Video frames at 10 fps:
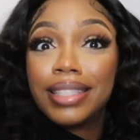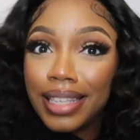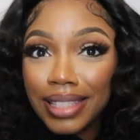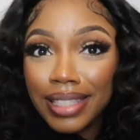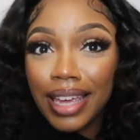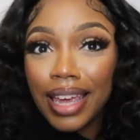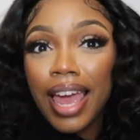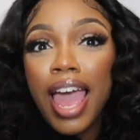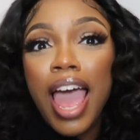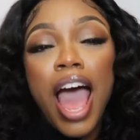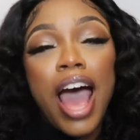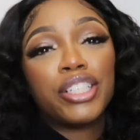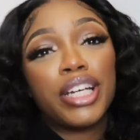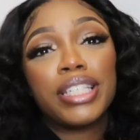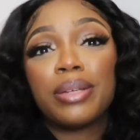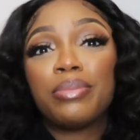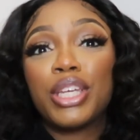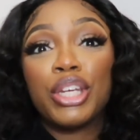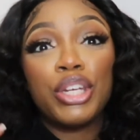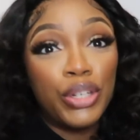sitting i tried
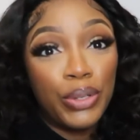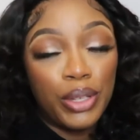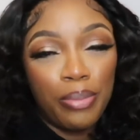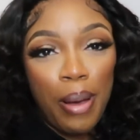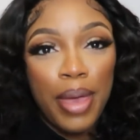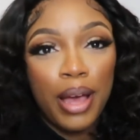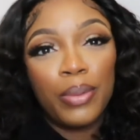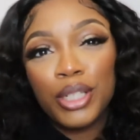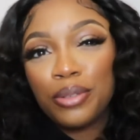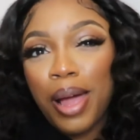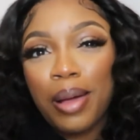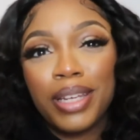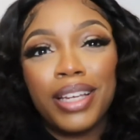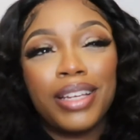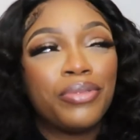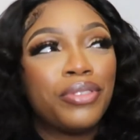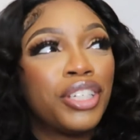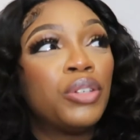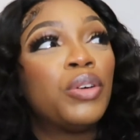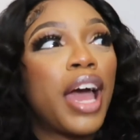something new with my makeup which probably
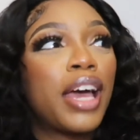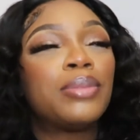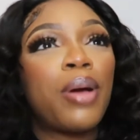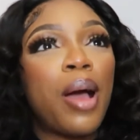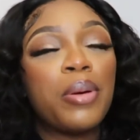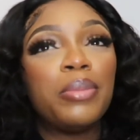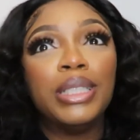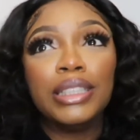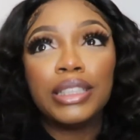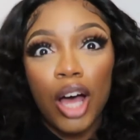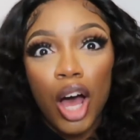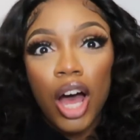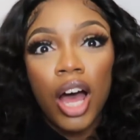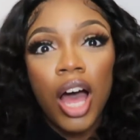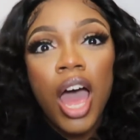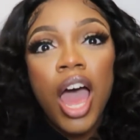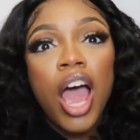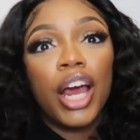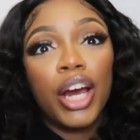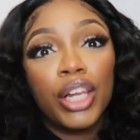you guys probably saw
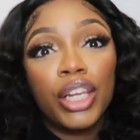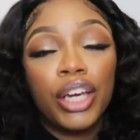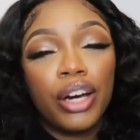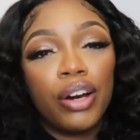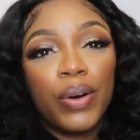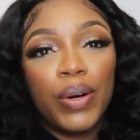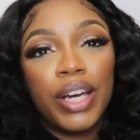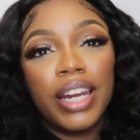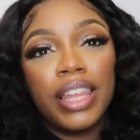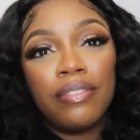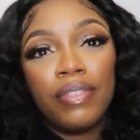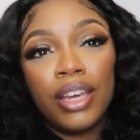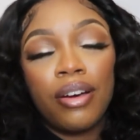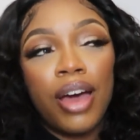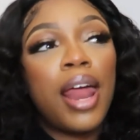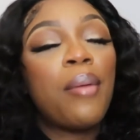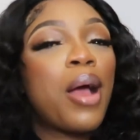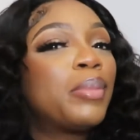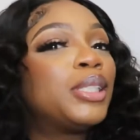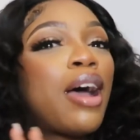earlier on in the video and i
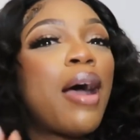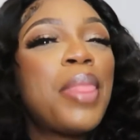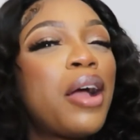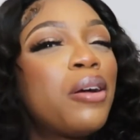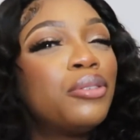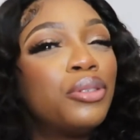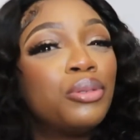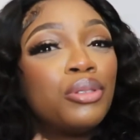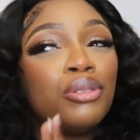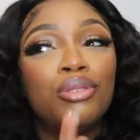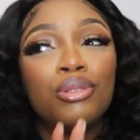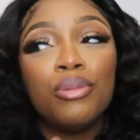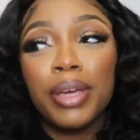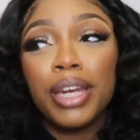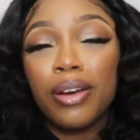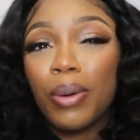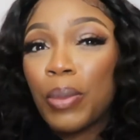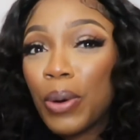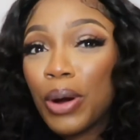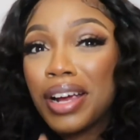promise y'all i'm not gonna do two too many
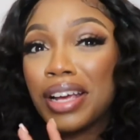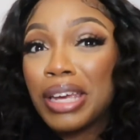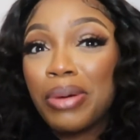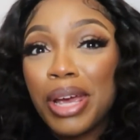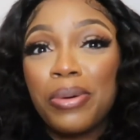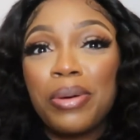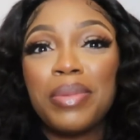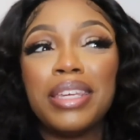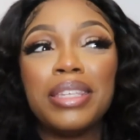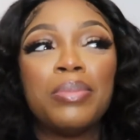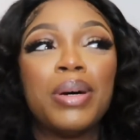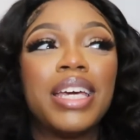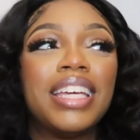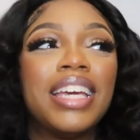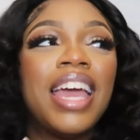more get ready with me's but